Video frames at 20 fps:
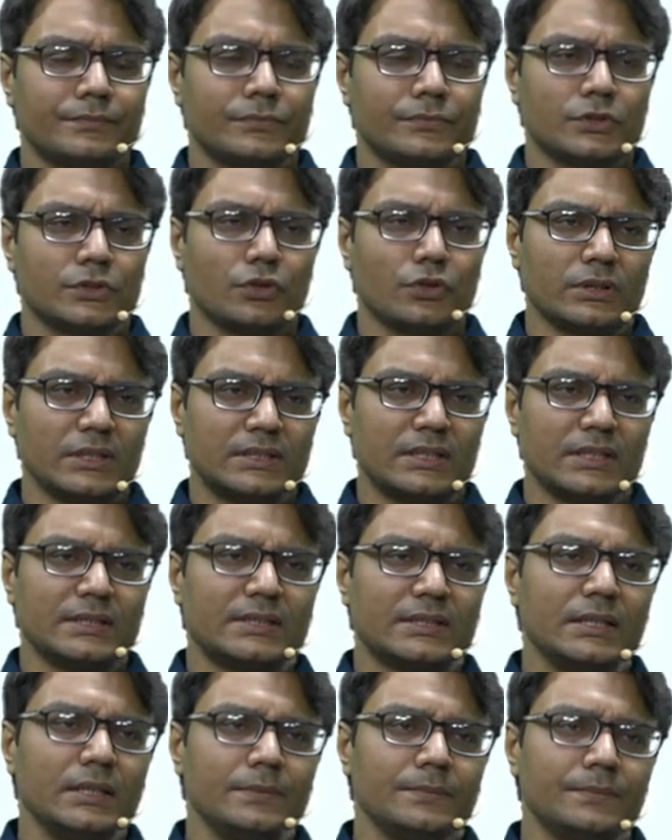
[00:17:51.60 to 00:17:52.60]
So this is
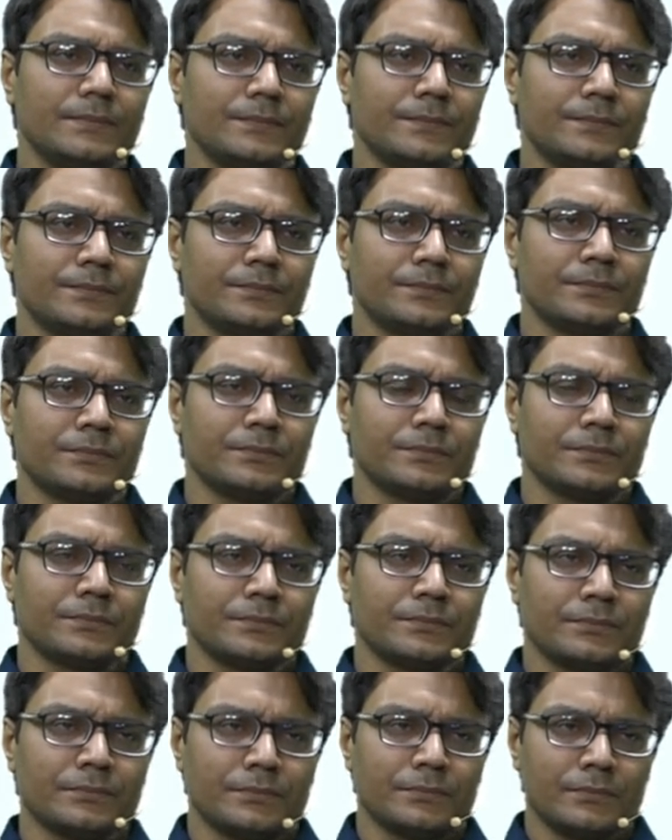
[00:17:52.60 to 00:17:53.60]
the
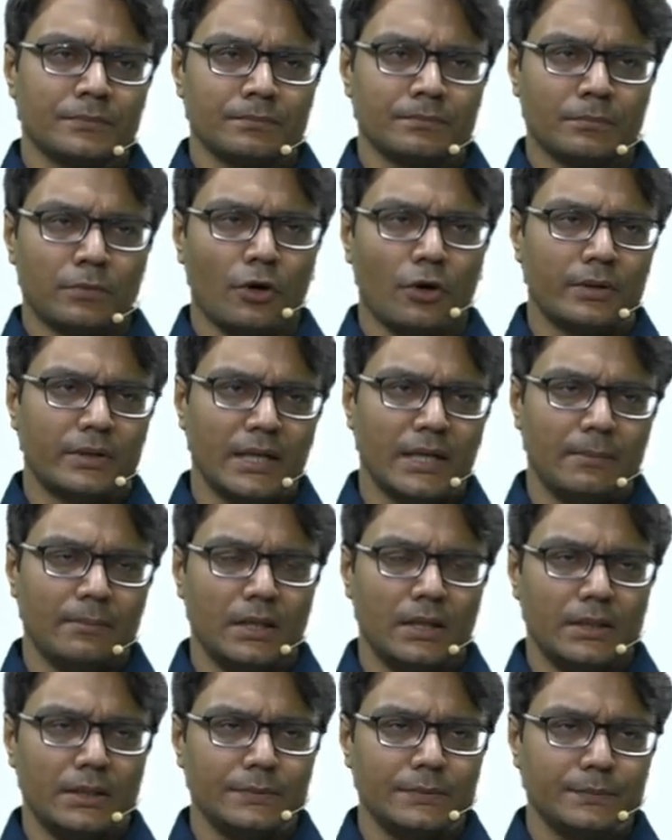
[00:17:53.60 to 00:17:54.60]
broad
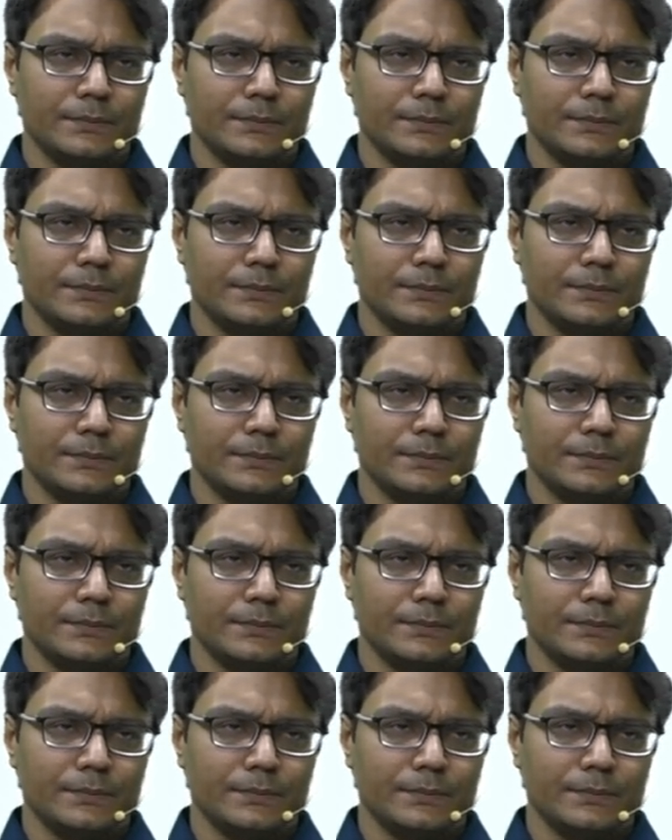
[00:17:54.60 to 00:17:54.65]
timeline.